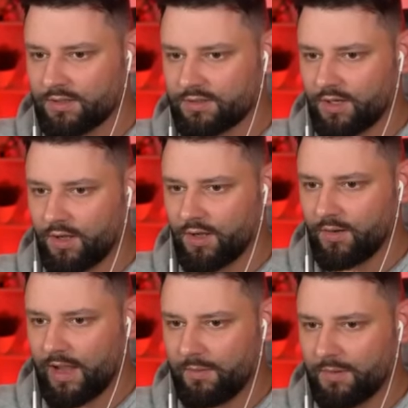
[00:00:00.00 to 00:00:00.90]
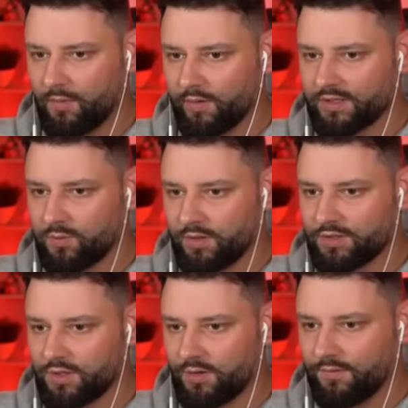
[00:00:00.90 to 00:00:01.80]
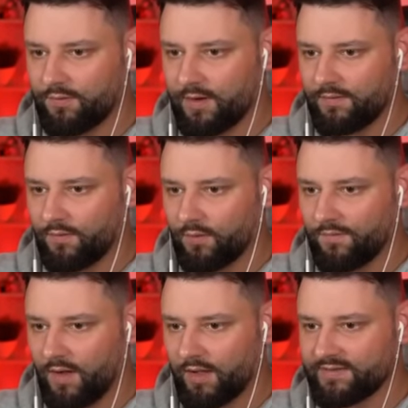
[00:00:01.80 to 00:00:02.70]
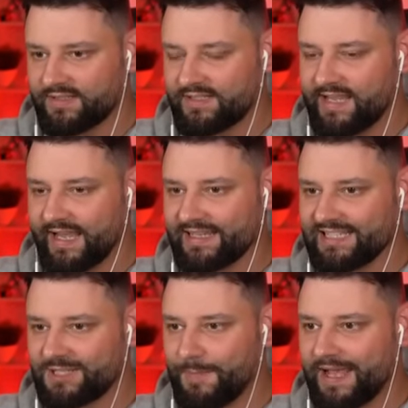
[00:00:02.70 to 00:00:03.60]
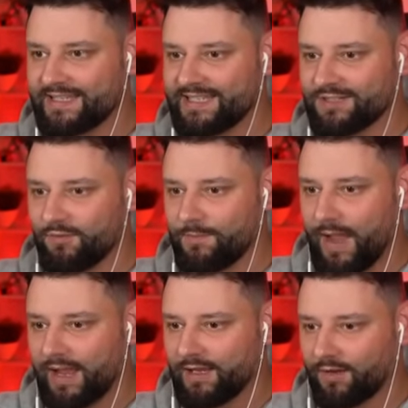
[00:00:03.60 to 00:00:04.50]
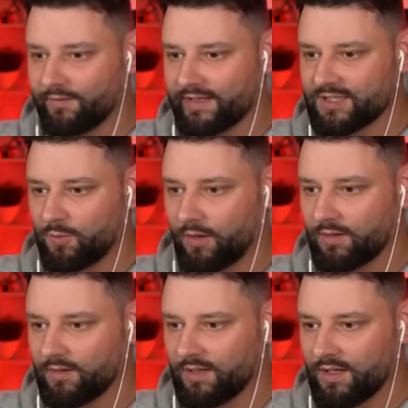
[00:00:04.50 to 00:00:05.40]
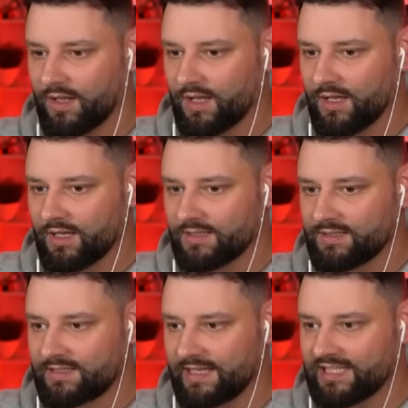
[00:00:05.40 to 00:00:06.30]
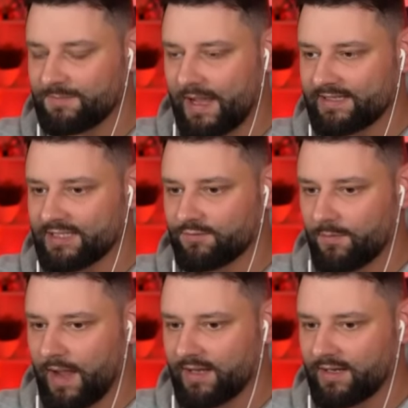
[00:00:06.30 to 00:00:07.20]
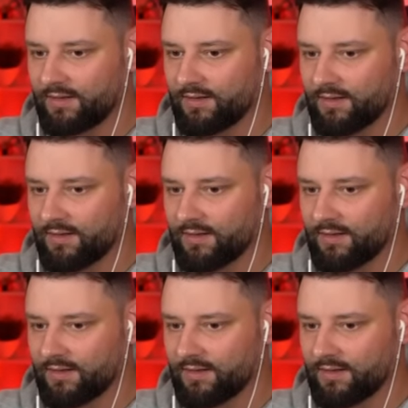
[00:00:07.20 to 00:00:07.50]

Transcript: So how many more? There's one, two, three, four, five, six spaces remaining on this one. Six spaces remaining.